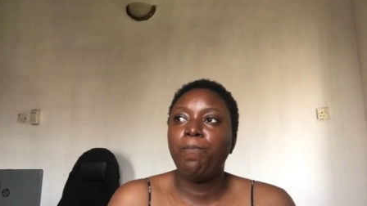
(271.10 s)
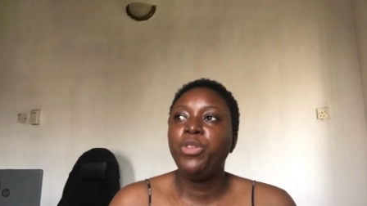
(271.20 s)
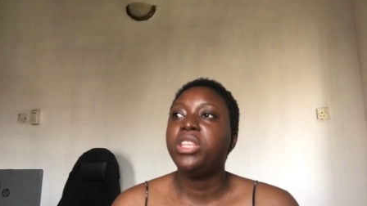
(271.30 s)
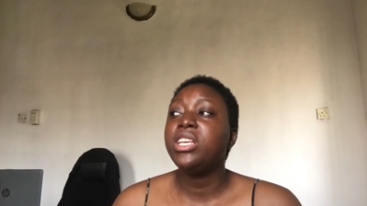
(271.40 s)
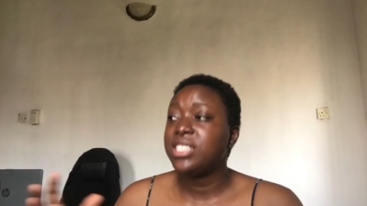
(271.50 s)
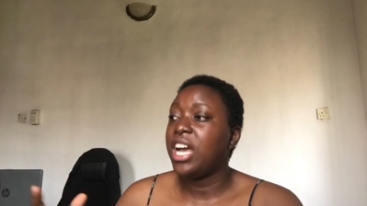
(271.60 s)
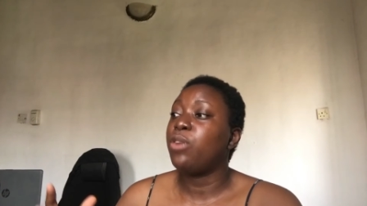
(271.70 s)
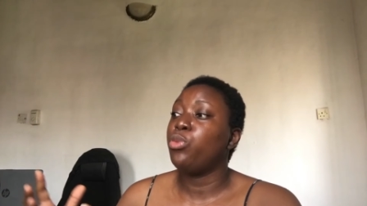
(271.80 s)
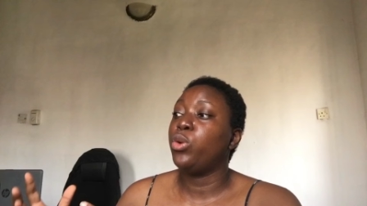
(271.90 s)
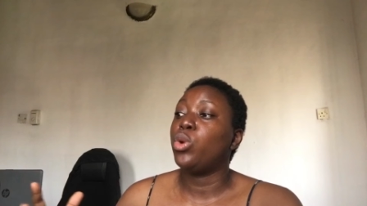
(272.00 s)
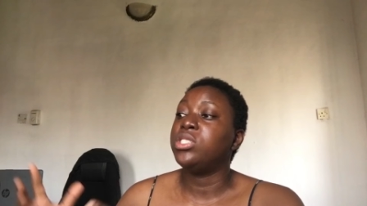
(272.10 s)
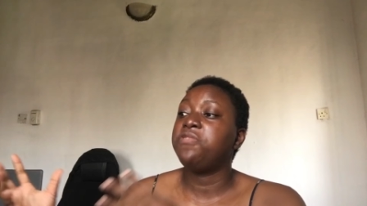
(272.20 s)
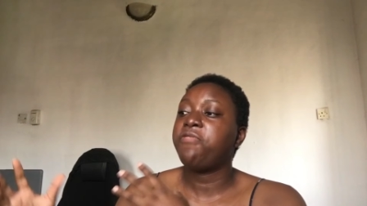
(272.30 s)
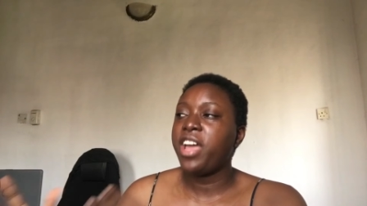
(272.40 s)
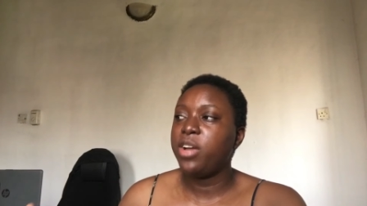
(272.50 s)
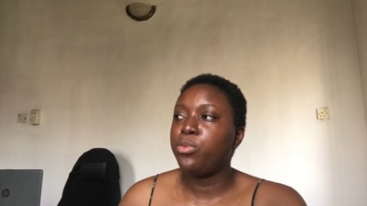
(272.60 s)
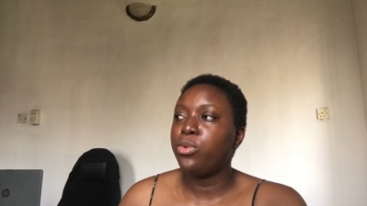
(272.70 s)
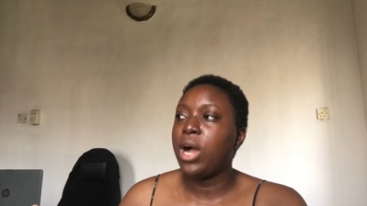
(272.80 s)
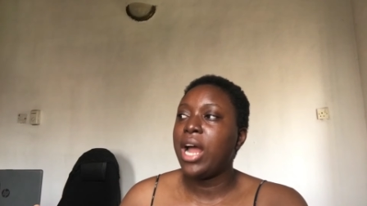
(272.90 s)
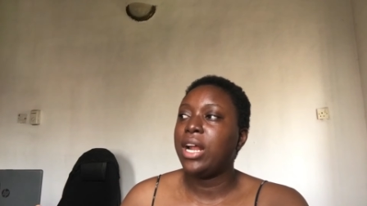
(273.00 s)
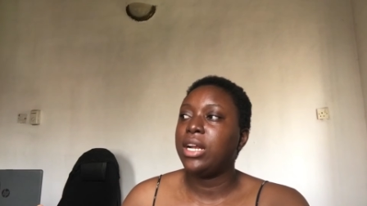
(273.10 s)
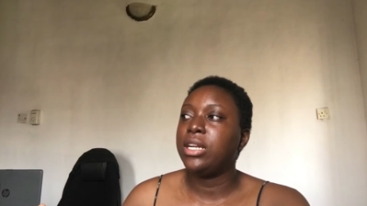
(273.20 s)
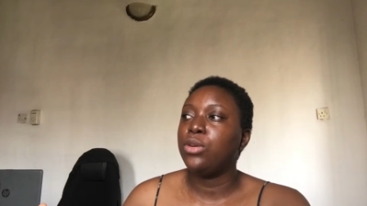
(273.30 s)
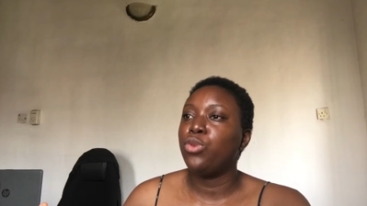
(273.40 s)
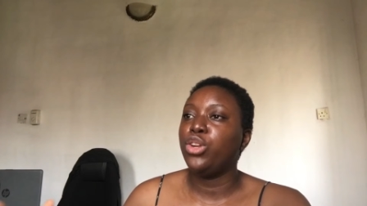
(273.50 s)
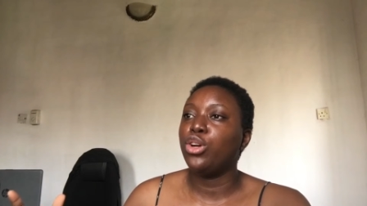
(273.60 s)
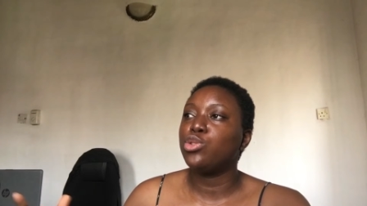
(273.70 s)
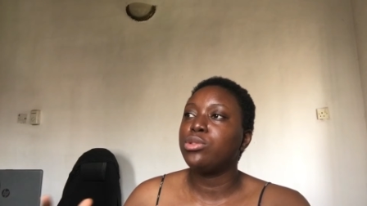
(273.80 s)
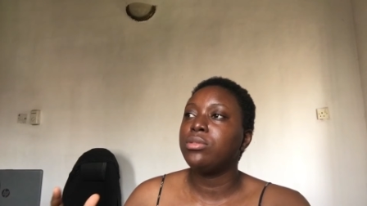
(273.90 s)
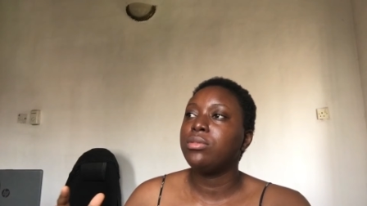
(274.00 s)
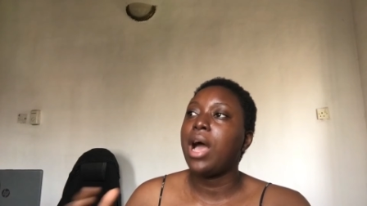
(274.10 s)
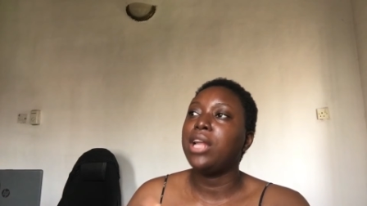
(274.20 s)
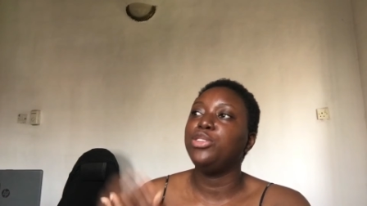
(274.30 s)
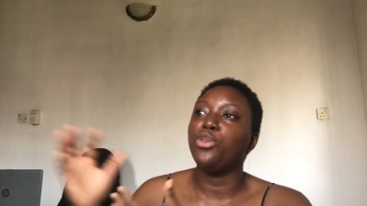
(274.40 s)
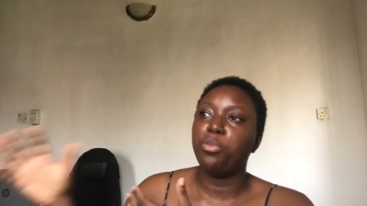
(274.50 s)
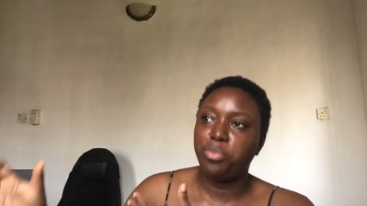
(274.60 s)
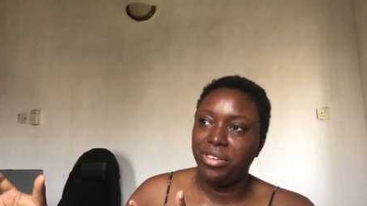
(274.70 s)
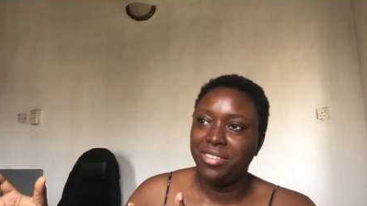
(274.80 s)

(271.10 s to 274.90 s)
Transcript: the things that were quantifiable and were not adding up